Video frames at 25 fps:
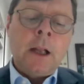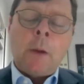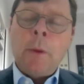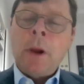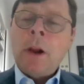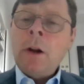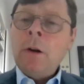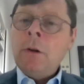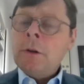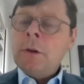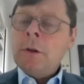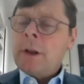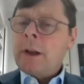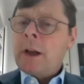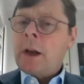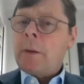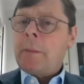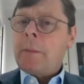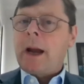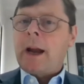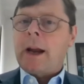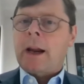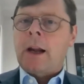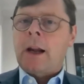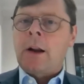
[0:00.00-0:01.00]
And we can also think
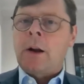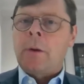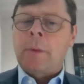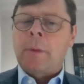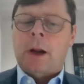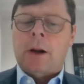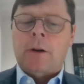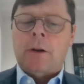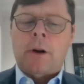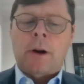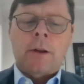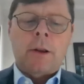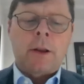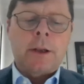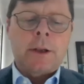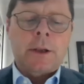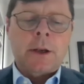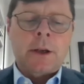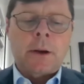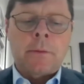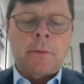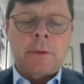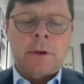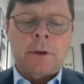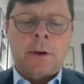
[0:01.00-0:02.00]
about economic growth in
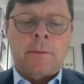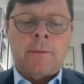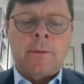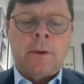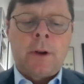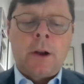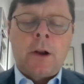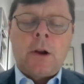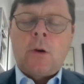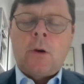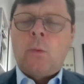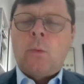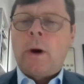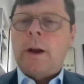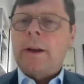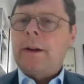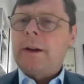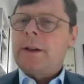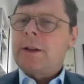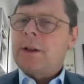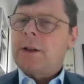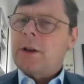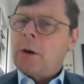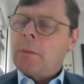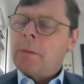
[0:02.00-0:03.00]
terms of whether
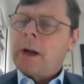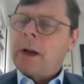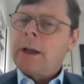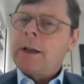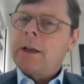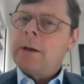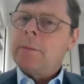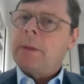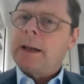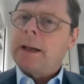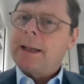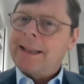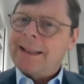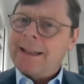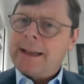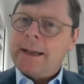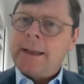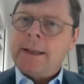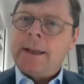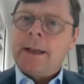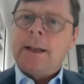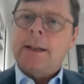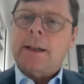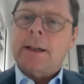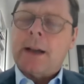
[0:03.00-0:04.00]
it's dominated by
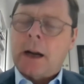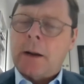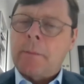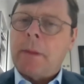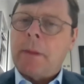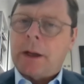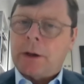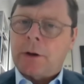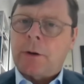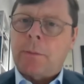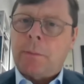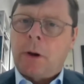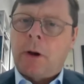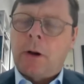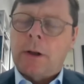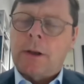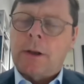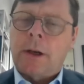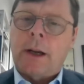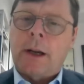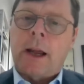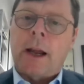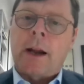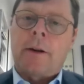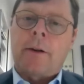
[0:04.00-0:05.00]
cities, kind of
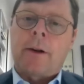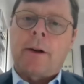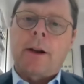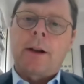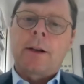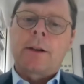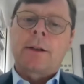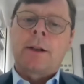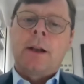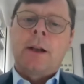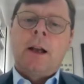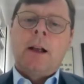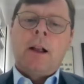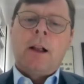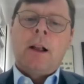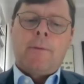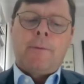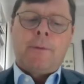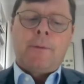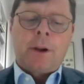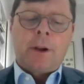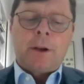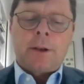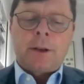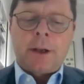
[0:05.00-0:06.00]
metropolitan areas,
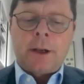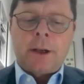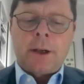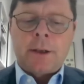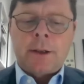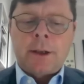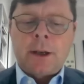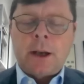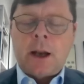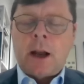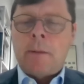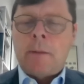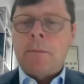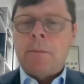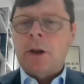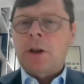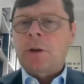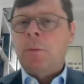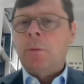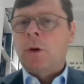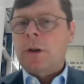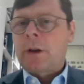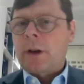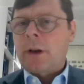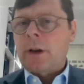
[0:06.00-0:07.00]
versus a
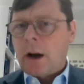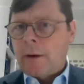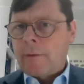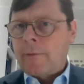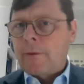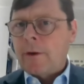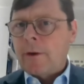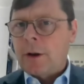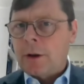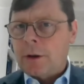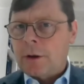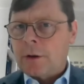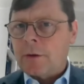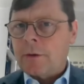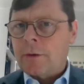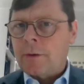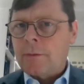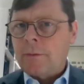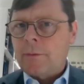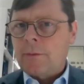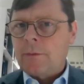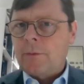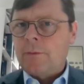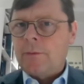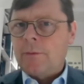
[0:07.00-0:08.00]
much more diverse
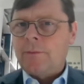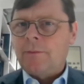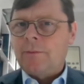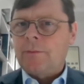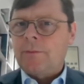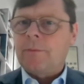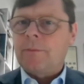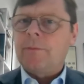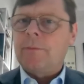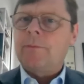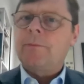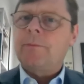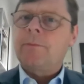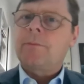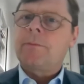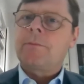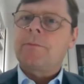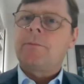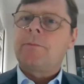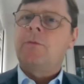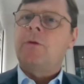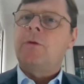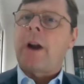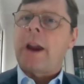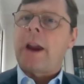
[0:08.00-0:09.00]

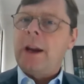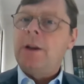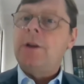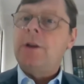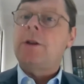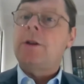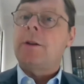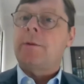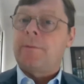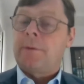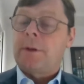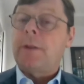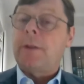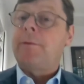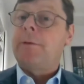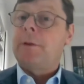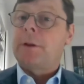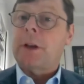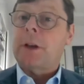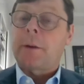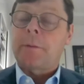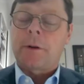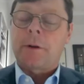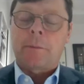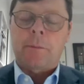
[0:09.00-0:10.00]
range of
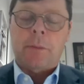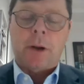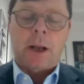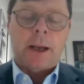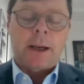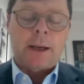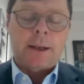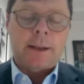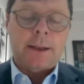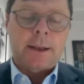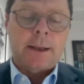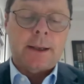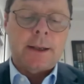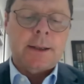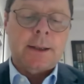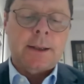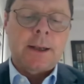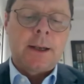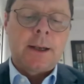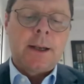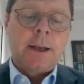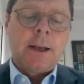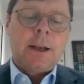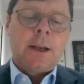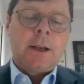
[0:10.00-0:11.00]
different types of places.
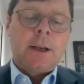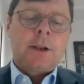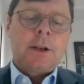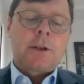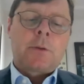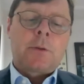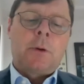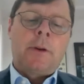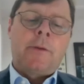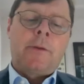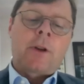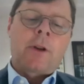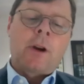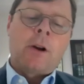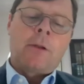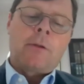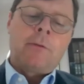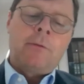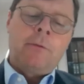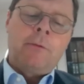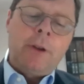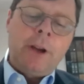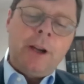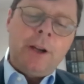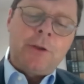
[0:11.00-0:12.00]
So we've got
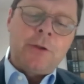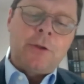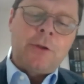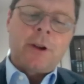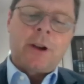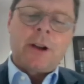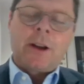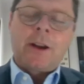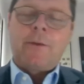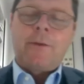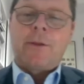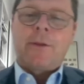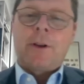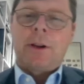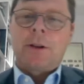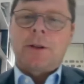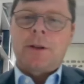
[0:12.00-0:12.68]
regionally